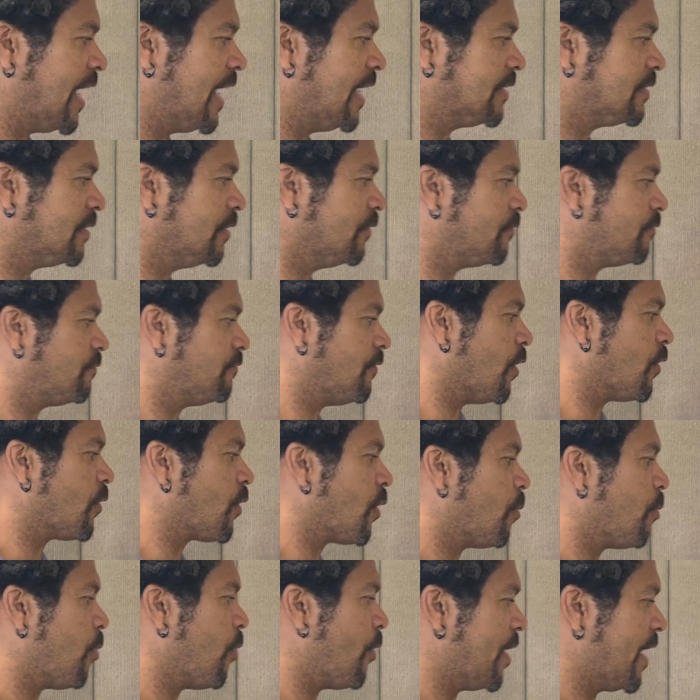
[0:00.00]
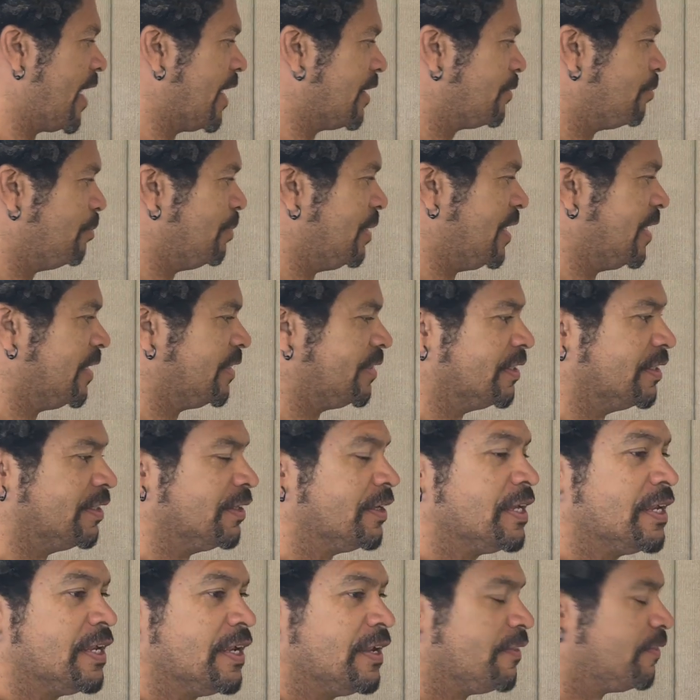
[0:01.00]
the focal point as being
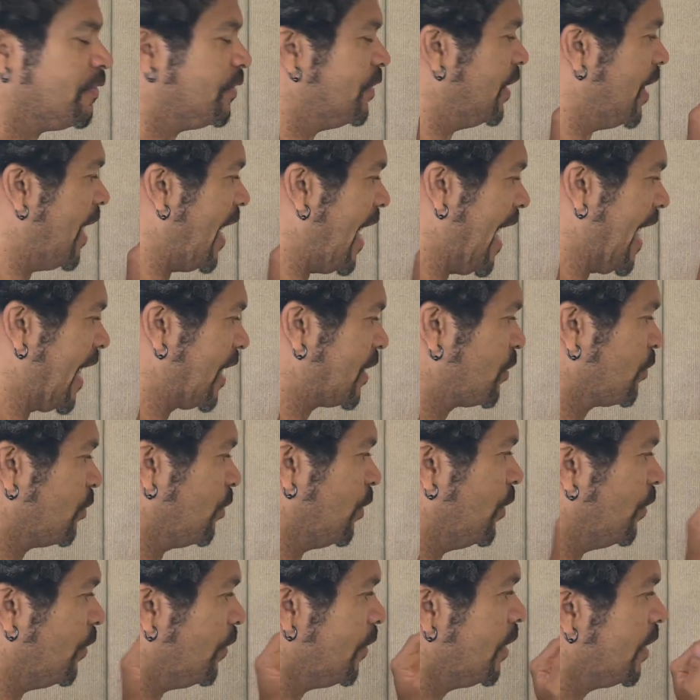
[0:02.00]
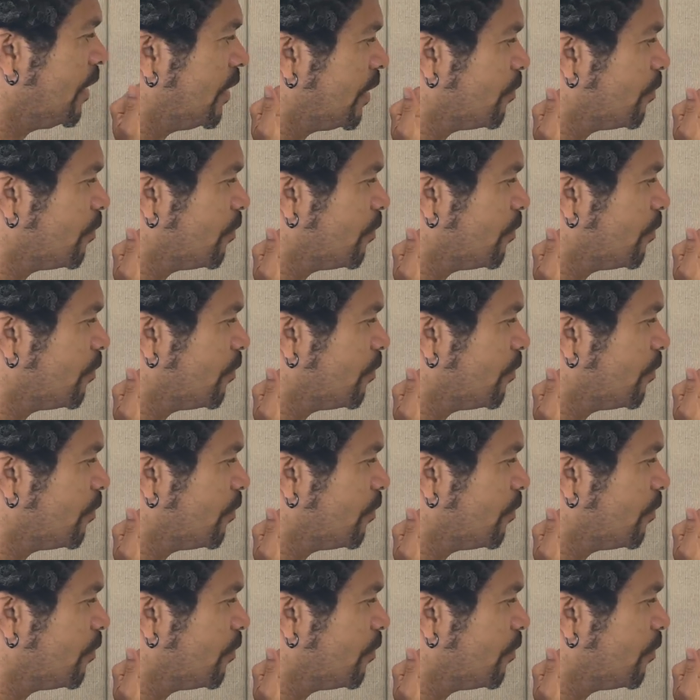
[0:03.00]
the actual